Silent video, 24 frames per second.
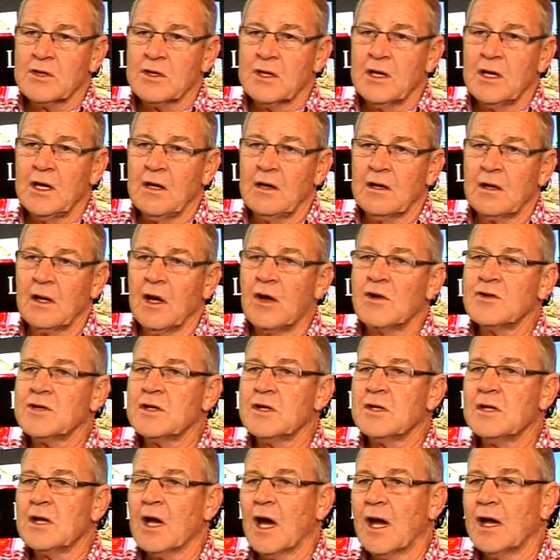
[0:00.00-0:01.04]
the
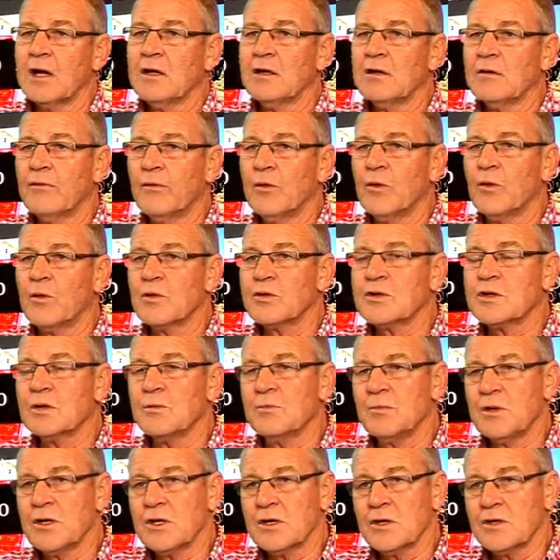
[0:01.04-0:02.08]
closing date for
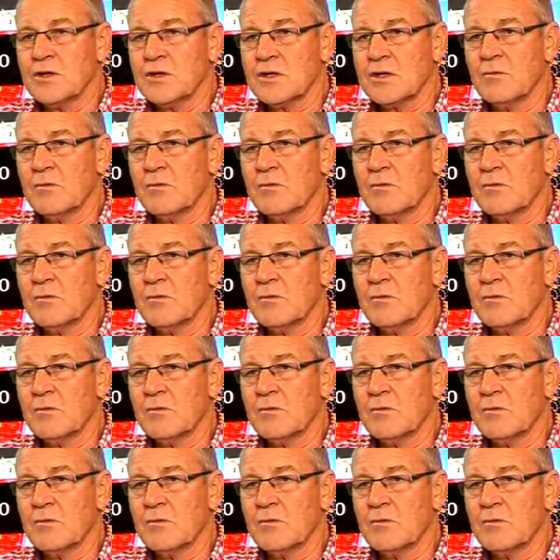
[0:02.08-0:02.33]
submissions